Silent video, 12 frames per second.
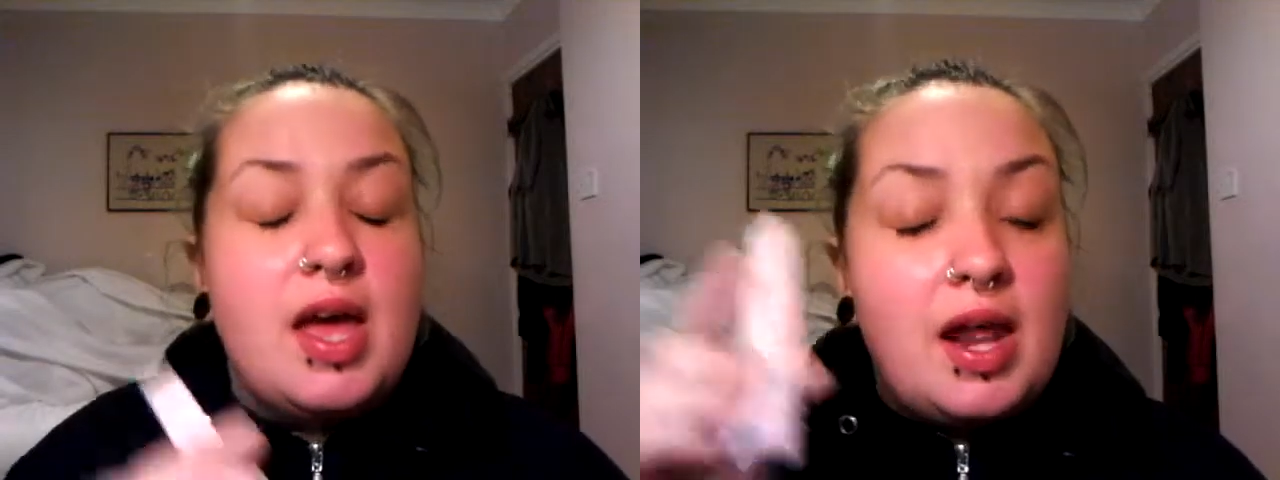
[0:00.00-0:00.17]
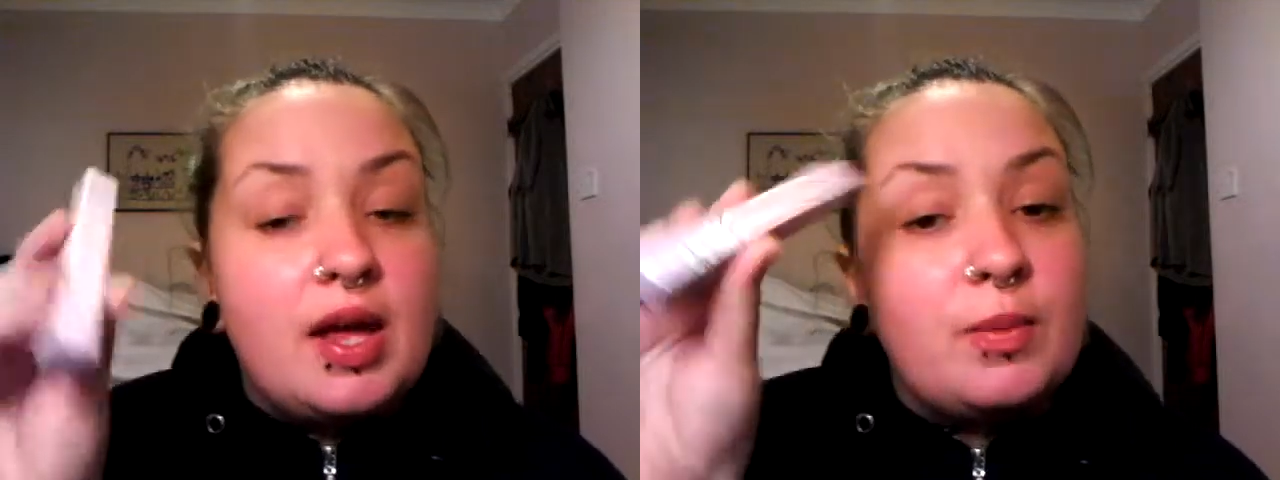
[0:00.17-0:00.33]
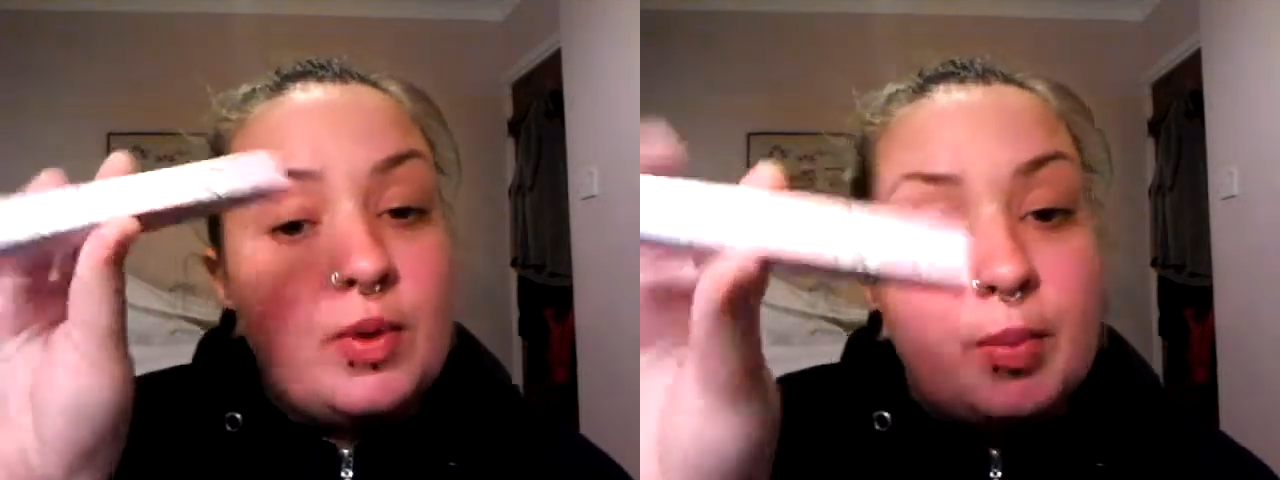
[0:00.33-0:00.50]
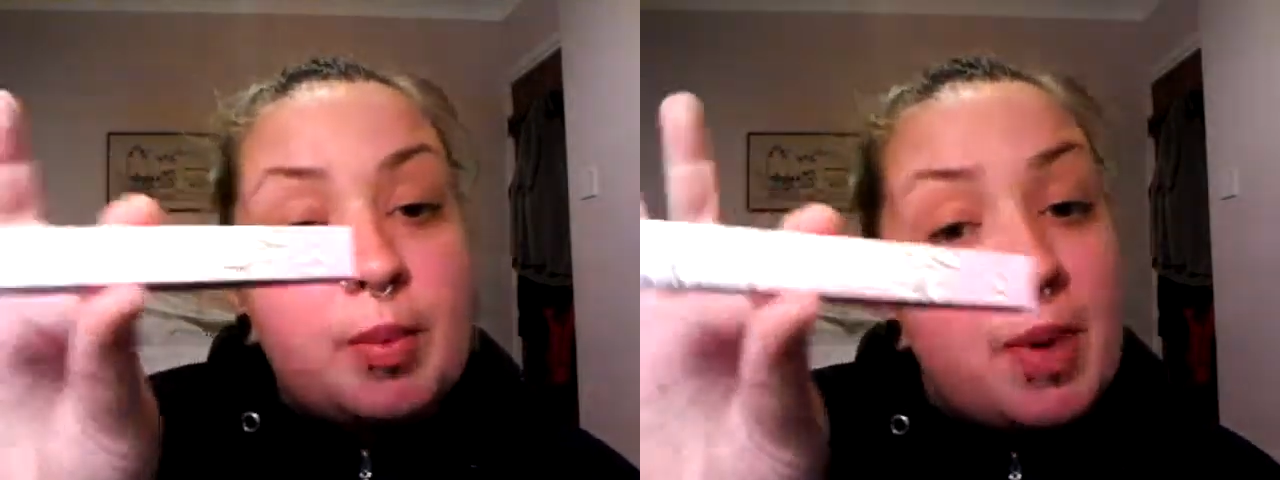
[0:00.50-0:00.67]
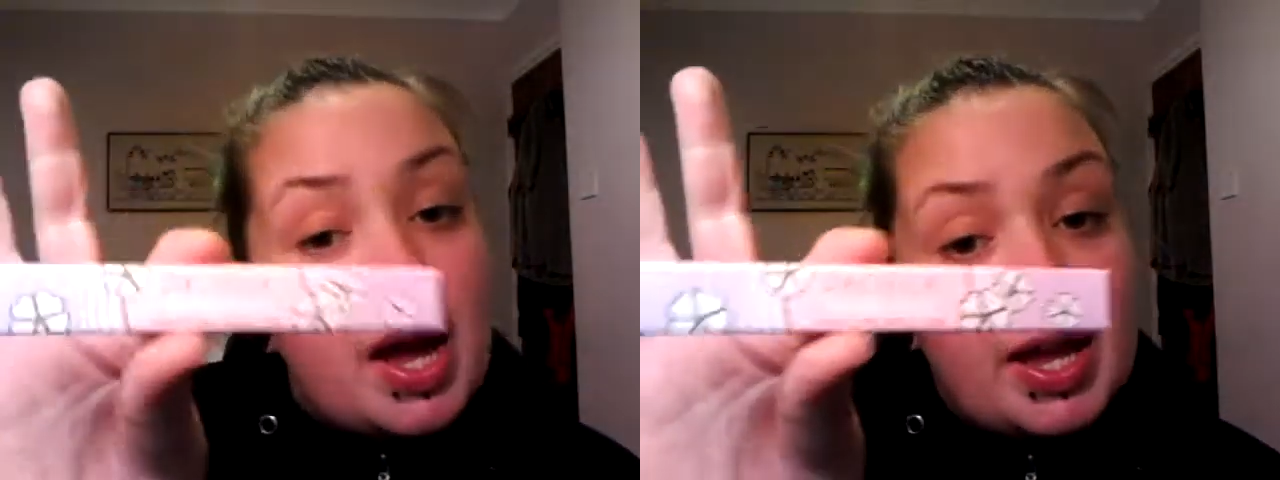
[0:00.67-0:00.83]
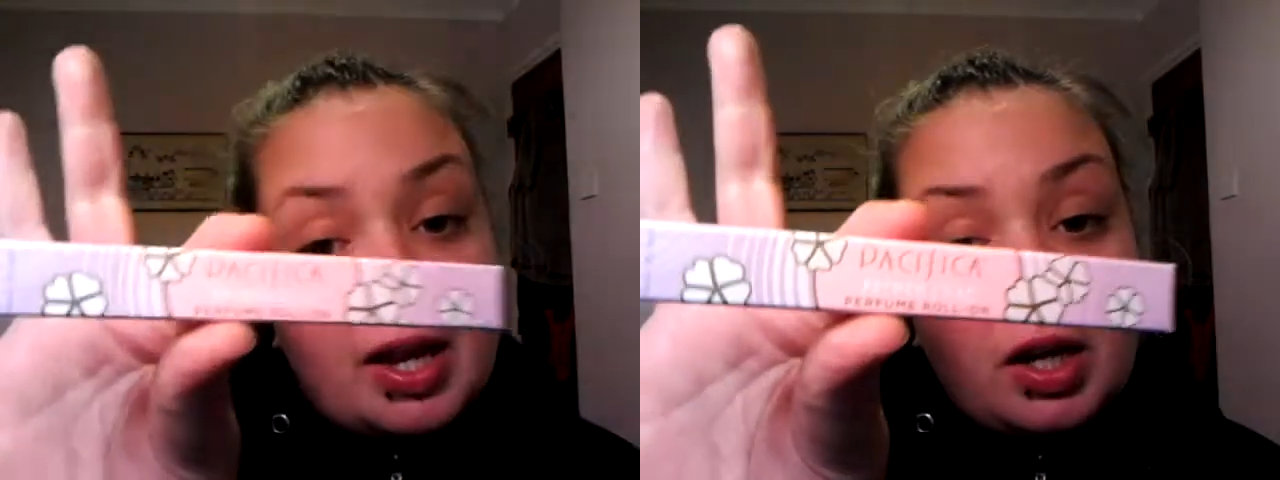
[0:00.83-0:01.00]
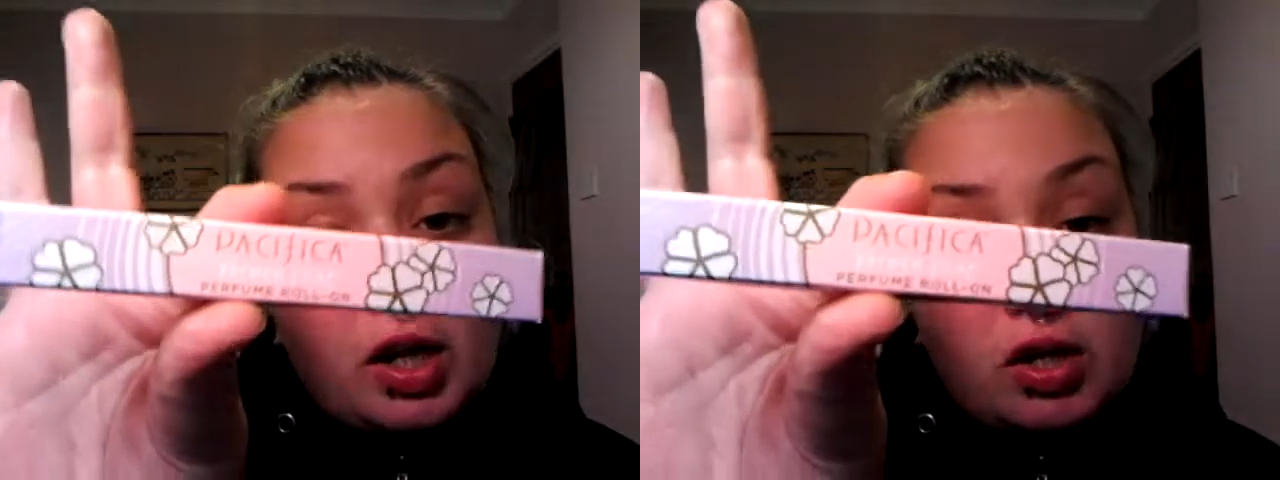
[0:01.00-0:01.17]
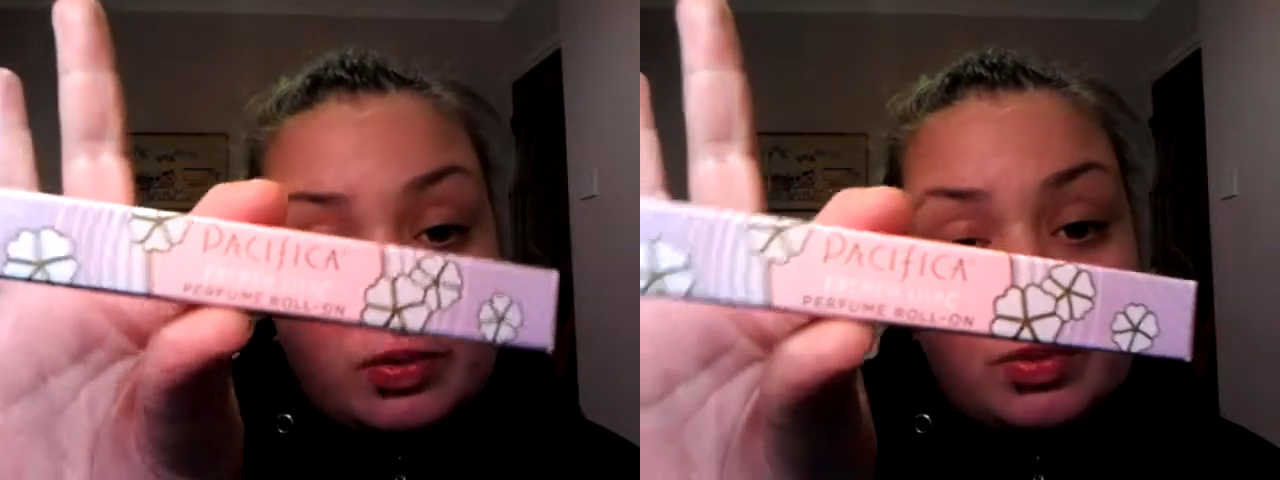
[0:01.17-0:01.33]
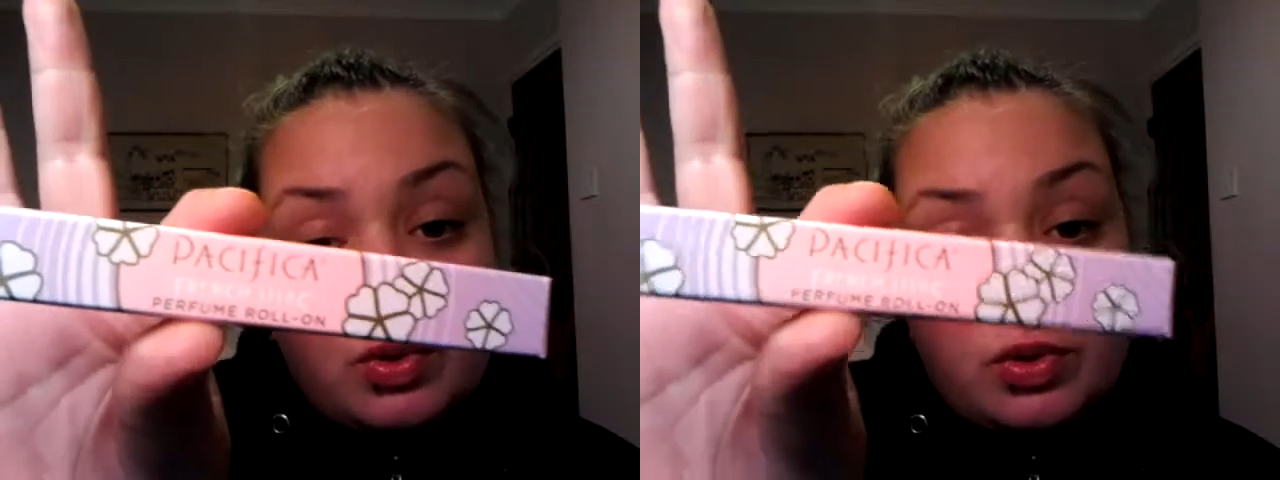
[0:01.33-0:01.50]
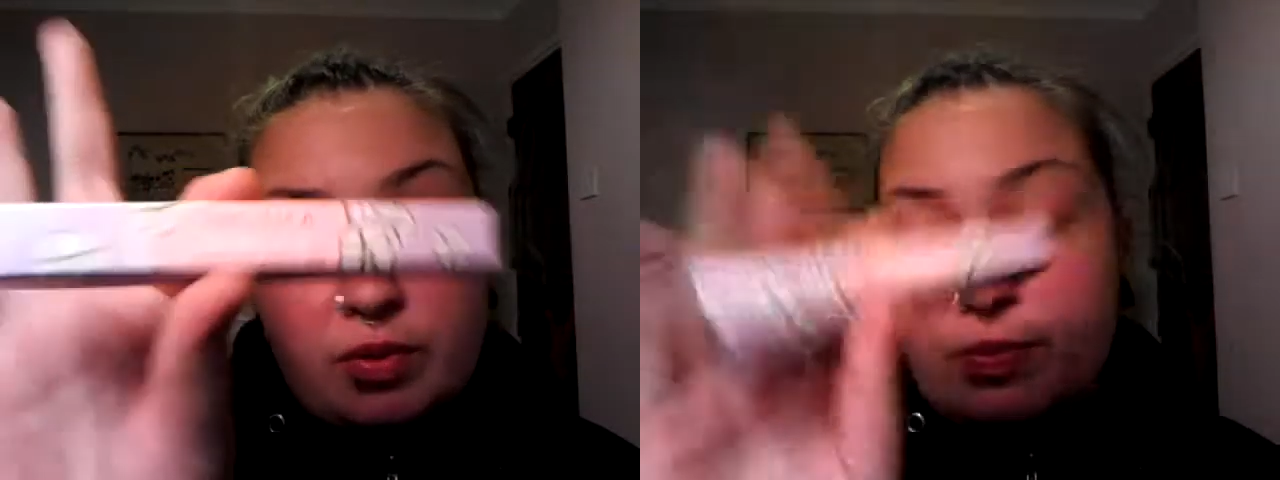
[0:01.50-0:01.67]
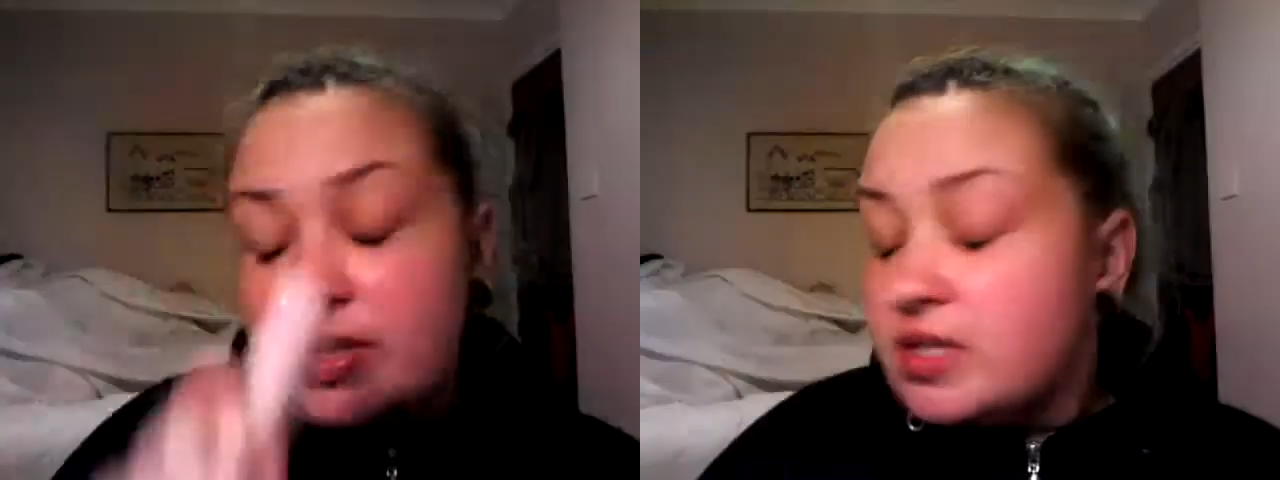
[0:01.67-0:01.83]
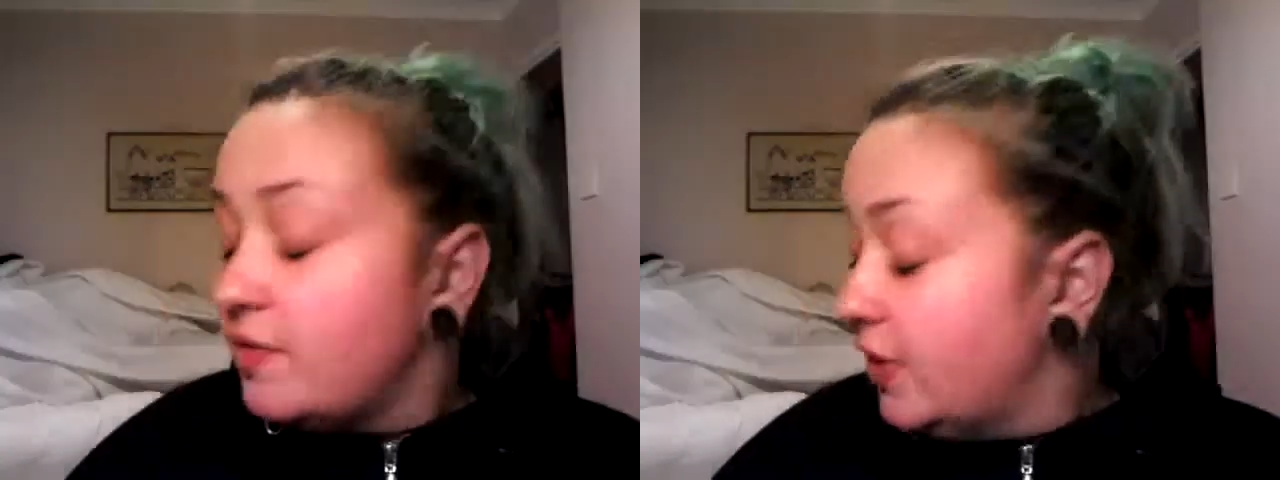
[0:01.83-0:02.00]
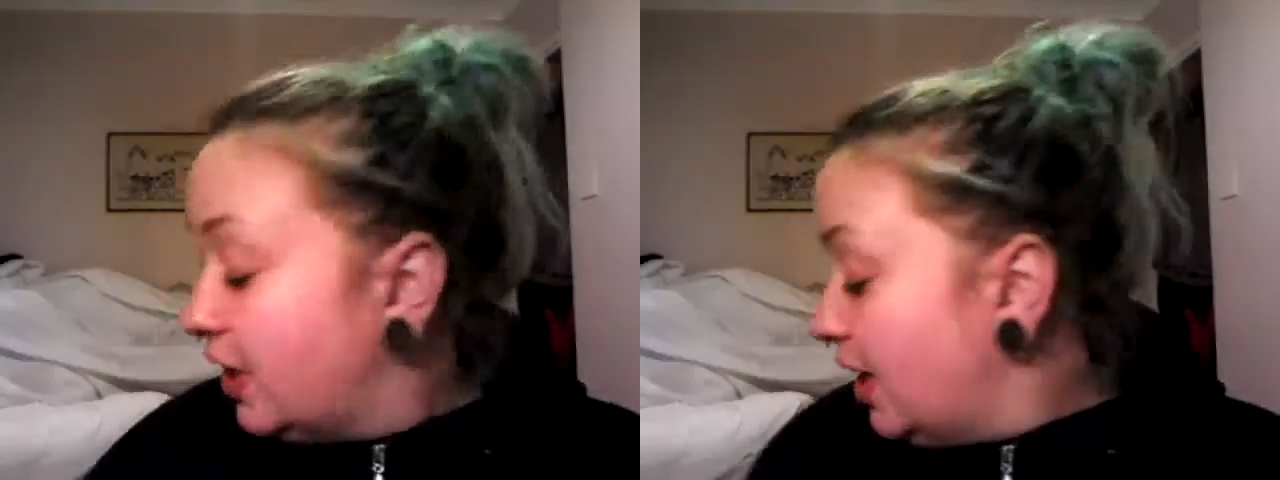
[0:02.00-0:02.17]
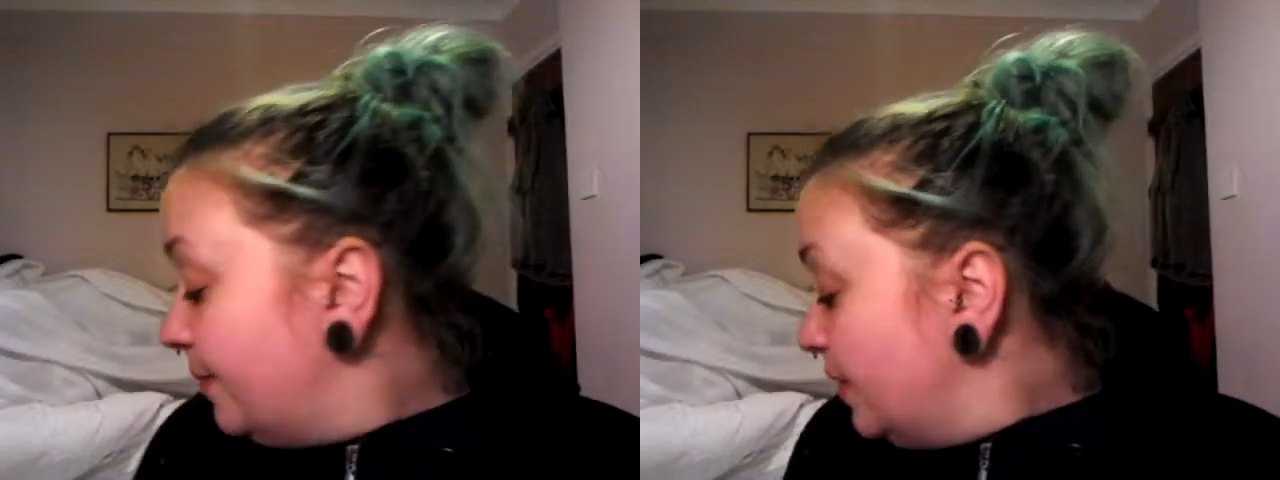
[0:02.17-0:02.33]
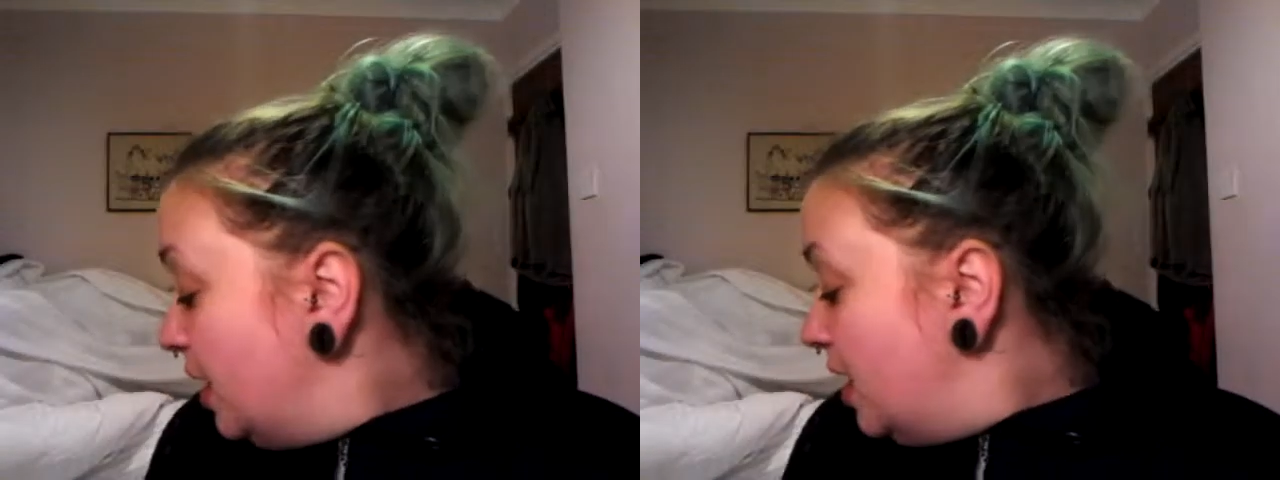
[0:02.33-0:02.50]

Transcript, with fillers: and I will be buying a lot more Pacifica.